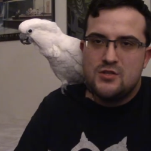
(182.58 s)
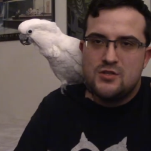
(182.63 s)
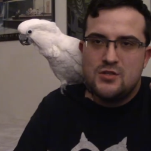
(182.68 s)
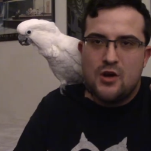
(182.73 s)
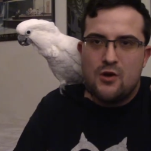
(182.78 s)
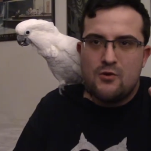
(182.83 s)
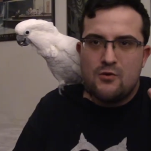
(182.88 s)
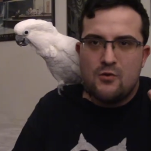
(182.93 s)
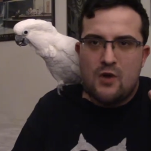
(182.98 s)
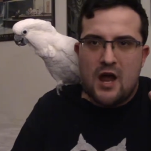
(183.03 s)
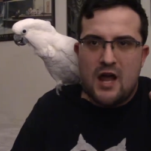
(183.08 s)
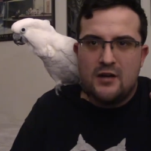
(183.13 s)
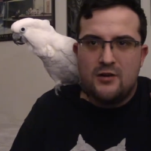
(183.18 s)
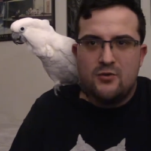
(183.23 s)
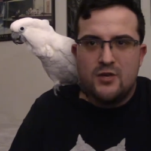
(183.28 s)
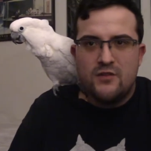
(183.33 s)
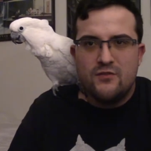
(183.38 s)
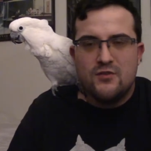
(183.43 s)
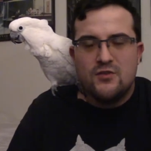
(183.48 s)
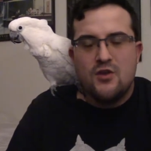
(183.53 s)
don't. I
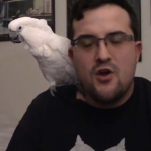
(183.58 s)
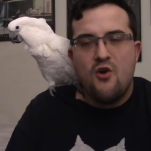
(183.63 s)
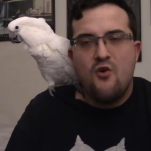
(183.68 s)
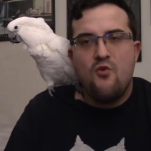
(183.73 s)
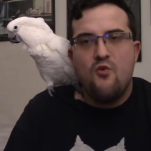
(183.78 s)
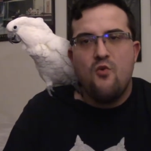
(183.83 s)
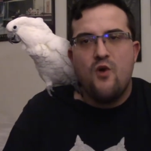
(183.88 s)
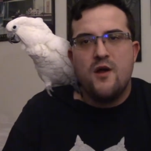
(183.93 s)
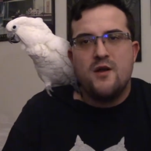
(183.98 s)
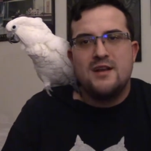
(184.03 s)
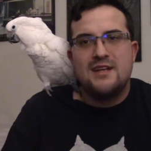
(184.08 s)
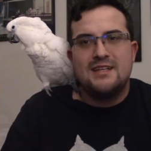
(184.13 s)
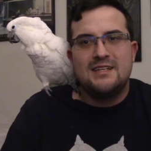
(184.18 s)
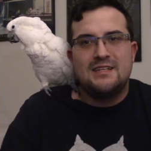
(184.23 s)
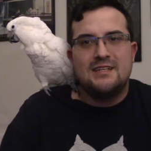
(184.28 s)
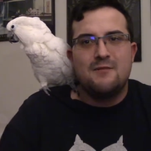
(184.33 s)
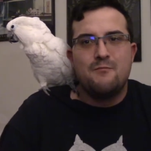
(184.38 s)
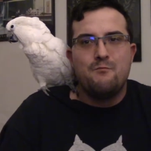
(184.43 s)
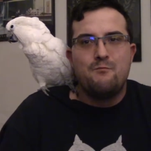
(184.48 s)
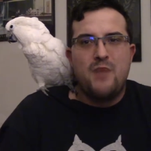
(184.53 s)
don't even know what
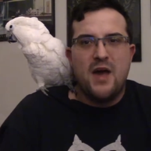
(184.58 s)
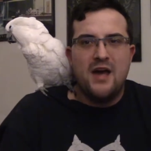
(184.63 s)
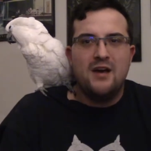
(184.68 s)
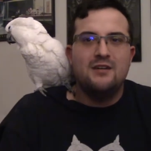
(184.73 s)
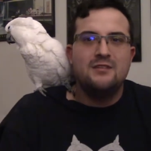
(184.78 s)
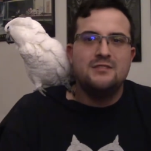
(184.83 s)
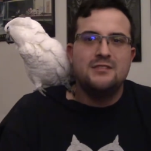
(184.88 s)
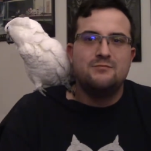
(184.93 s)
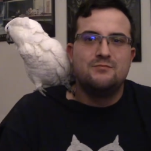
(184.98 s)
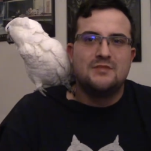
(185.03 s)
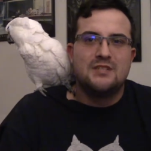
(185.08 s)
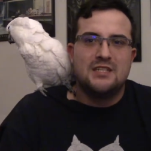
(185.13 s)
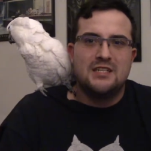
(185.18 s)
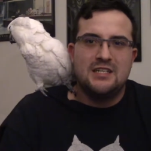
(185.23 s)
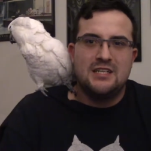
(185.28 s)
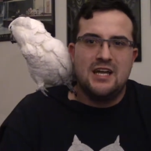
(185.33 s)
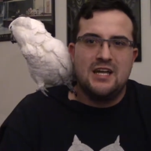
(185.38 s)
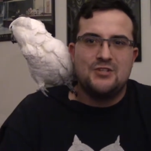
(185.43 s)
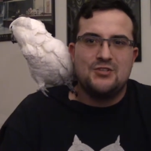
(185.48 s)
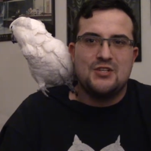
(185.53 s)
compelled him
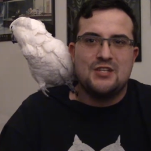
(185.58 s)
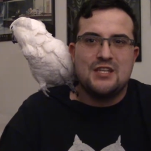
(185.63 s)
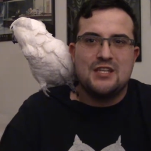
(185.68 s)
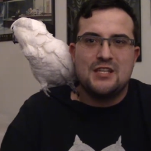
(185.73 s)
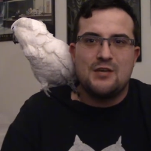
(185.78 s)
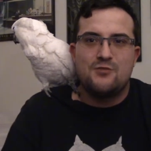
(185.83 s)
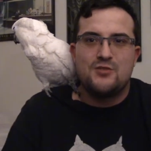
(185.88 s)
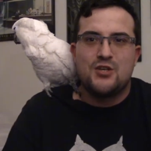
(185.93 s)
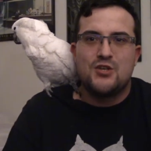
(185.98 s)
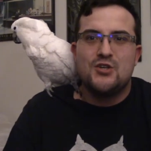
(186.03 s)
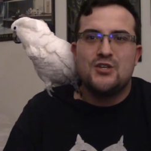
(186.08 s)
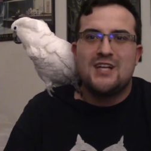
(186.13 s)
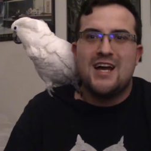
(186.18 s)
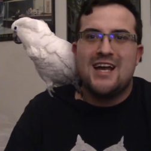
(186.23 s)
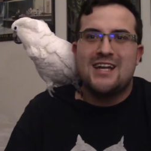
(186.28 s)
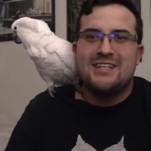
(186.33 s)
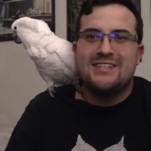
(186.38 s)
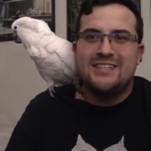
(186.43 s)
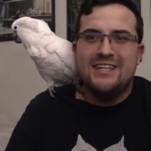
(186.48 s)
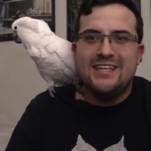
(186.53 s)
to actually think that was a good
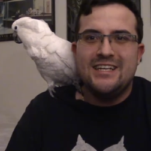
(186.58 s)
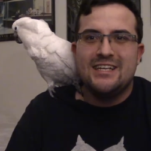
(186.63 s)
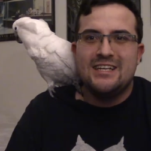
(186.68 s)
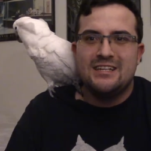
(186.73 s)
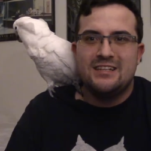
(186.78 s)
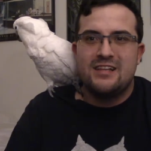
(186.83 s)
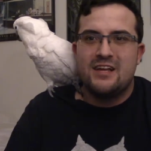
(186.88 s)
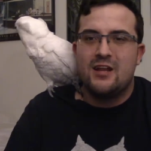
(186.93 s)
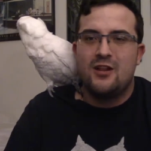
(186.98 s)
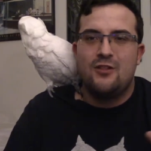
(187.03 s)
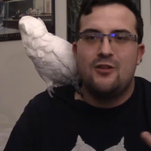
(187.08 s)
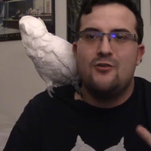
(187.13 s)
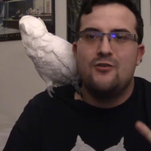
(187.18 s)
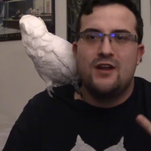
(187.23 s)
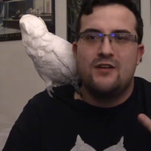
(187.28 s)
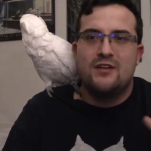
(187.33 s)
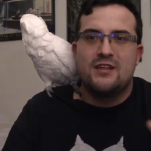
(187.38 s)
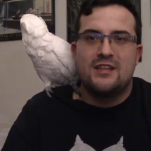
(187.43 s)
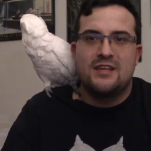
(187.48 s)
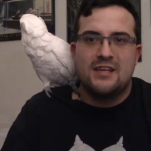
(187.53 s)
idea, let alone
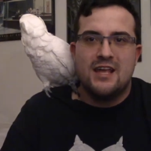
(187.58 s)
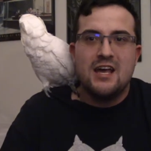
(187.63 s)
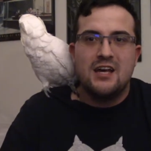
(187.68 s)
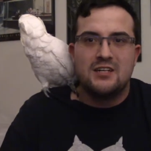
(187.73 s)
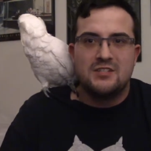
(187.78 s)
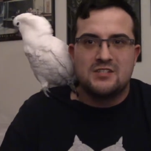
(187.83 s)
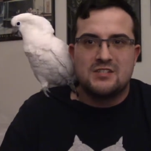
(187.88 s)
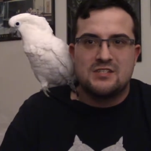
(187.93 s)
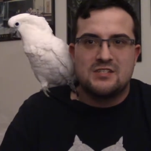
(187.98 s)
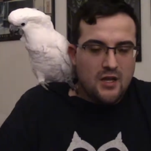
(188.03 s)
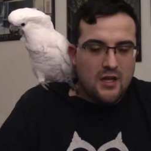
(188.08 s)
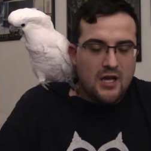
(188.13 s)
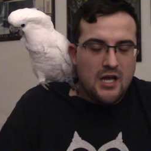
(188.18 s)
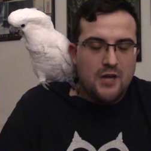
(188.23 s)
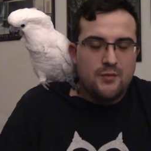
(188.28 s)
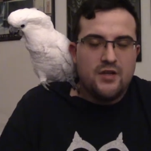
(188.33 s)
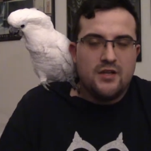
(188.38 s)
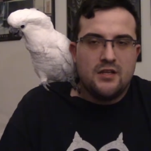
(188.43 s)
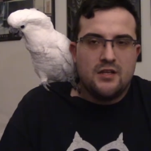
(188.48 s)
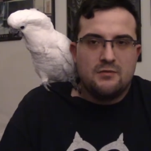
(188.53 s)
anything else.
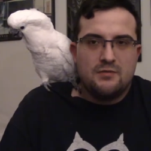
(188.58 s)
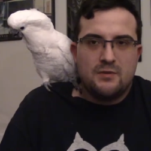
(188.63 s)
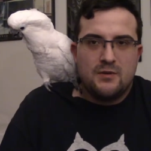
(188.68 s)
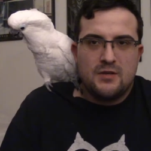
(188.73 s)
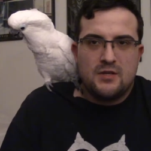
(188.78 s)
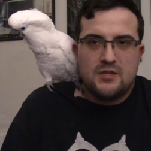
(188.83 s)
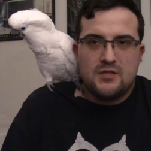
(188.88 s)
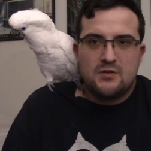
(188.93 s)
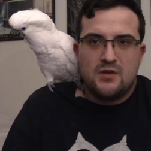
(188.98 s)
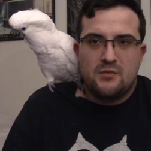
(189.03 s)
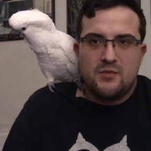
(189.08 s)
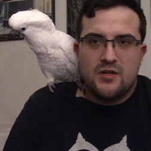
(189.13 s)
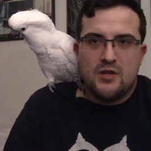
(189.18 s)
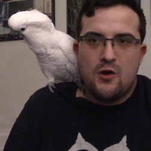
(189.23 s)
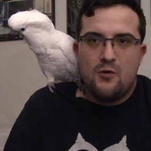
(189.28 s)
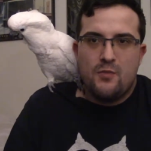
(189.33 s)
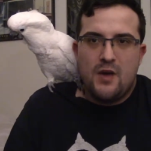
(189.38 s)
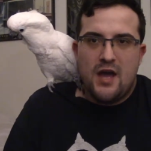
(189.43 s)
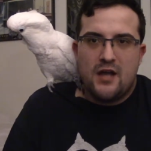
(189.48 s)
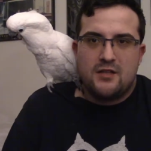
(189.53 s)
I mean, let's put it this way. I'm gonna
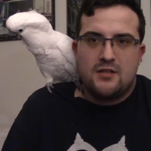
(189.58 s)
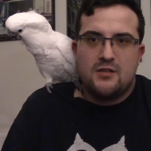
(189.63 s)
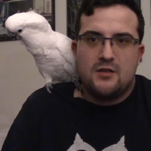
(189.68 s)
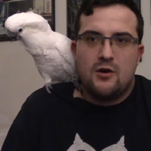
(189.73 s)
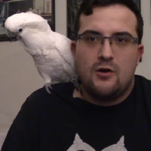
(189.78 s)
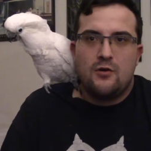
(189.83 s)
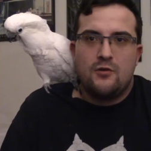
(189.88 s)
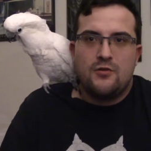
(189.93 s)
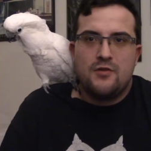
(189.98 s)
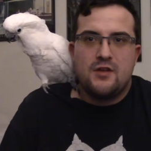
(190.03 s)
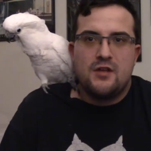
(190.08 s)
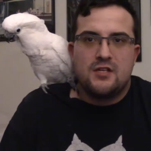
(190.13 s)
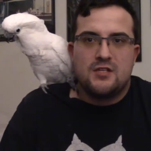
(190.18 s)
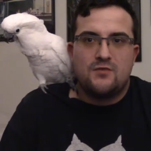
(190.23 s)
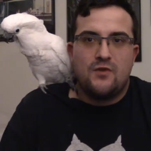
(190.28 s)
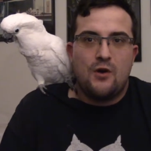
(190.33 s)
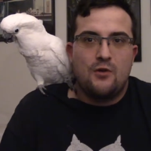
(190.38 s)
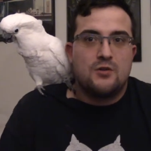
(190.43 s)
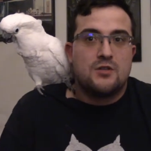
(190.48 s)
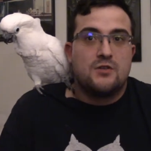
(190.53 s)
go back to the whole thing as
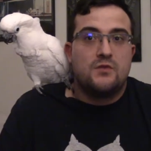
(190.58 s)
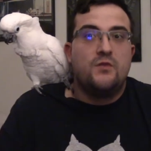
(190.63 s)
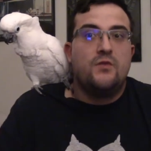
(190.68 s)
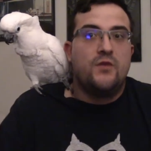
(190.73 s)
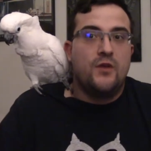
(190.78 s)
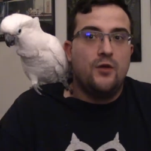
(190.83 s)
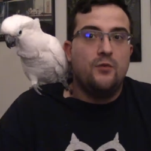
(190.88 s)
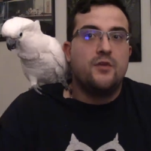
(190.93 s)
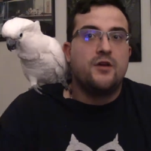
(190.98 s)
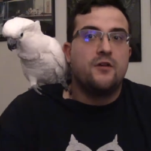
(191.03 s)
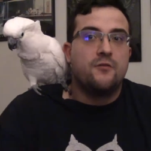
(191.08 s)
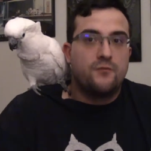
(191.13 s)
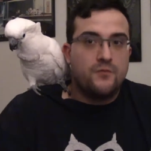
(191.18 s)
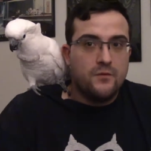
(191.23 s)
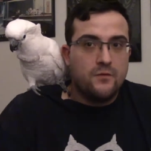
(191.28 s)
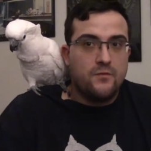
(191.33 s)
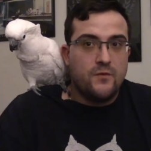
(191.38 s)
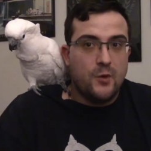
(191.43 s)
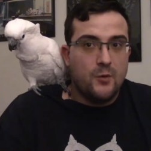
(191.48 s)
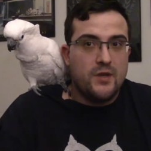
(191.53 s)
far as filming a
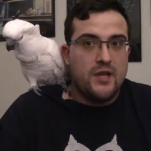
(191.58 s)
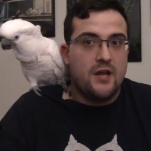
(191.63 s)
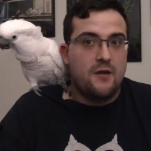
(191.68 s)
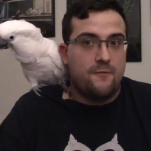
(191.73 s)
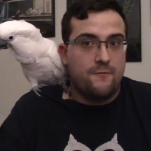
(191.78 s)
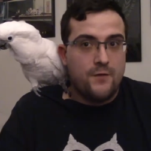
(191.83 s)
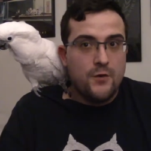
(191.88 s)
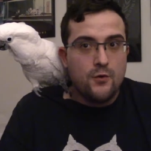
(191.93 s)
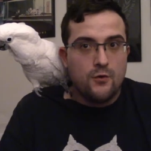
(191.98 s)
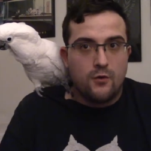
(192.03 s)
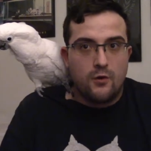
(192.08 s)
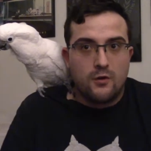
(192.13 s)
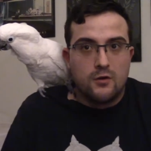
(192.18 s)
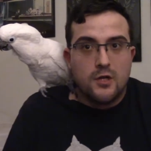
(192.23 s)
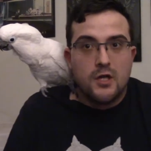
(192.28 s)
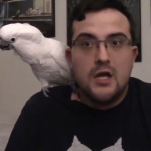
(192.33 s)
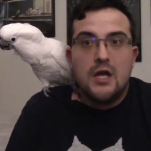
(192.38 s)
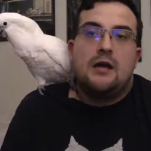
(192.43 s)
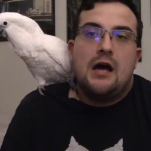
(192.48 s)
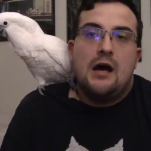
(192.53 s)
filming at a funeral.